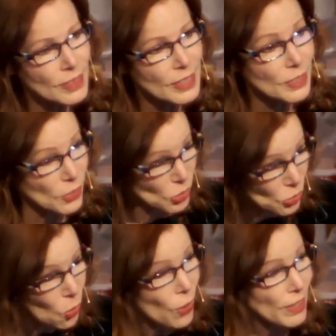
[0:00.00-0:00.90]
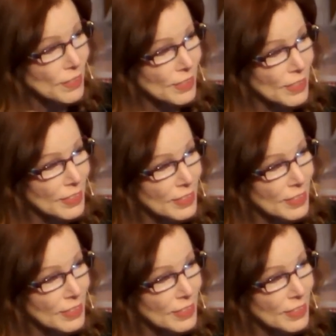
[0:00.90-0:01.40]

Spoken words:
is a choice.